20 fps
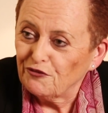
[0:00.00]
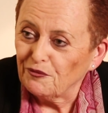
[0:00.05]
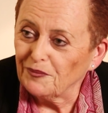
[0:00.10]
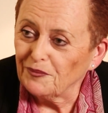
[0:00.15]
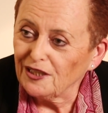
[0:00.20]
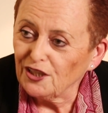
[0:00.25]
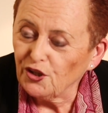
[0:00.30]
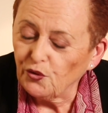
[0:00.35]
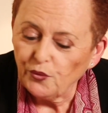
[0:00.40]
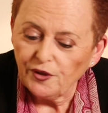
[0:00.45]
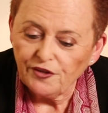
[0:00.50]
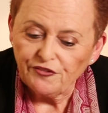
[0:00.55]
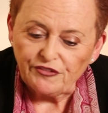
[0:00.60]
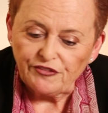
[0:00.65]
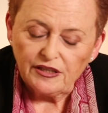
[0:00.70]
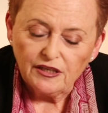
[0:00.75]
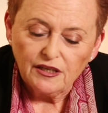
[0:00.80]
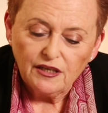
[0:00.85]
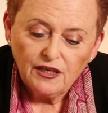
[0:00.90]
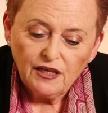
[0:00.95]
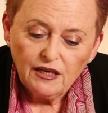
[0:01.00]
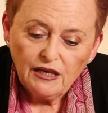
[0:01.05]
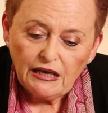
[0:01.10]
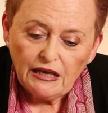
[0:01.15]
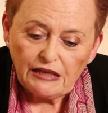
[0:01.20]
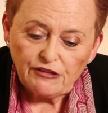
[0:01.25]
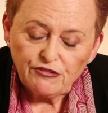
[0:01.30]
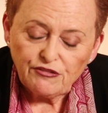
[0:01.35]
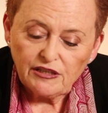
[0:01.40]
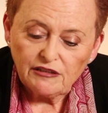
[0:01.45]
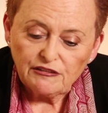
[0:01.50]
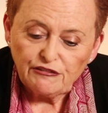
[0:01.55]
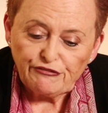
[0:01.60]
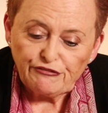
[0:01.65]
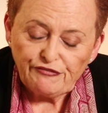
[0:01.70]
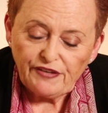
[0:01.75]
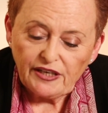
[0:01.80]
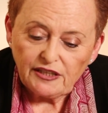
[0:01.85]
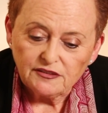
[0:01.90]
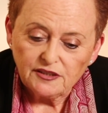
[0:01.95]
familiar with. I think the
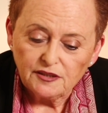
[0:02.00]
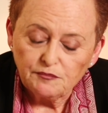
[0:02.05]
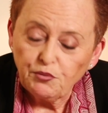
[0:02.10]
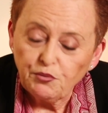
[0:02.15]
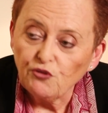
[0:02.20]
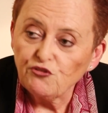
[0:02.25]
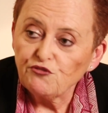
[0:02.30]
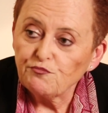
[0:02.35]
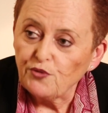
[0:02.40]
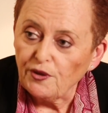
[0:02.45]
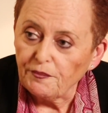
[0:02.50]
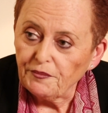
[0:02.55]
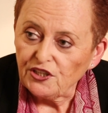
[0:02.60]
fact that both prime